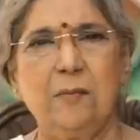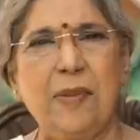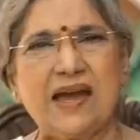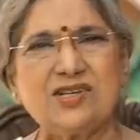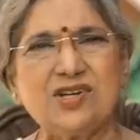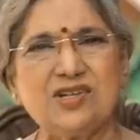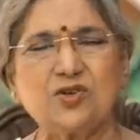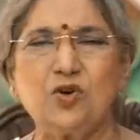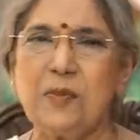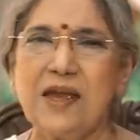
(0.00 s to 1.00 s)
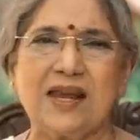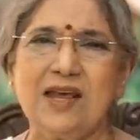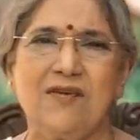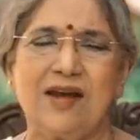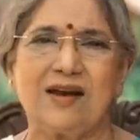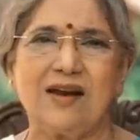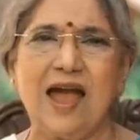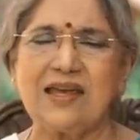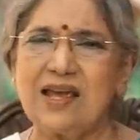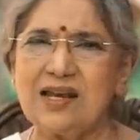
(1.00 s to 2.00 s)
Passions could be anywhere.
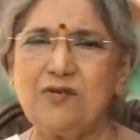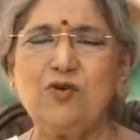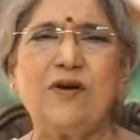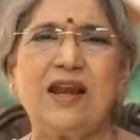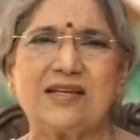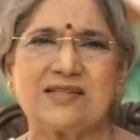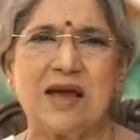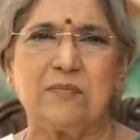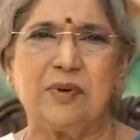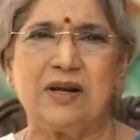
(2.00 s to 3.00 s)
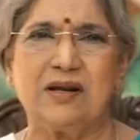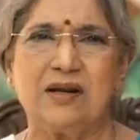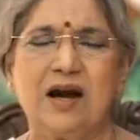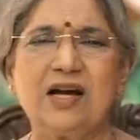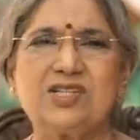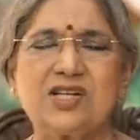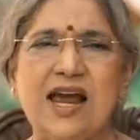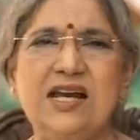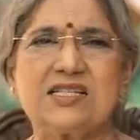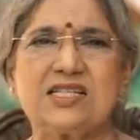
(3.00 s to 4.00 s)
I can give you an example. A
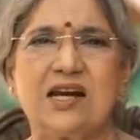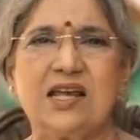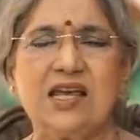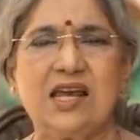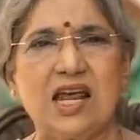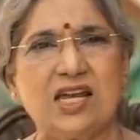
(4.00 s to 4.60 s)
child studying in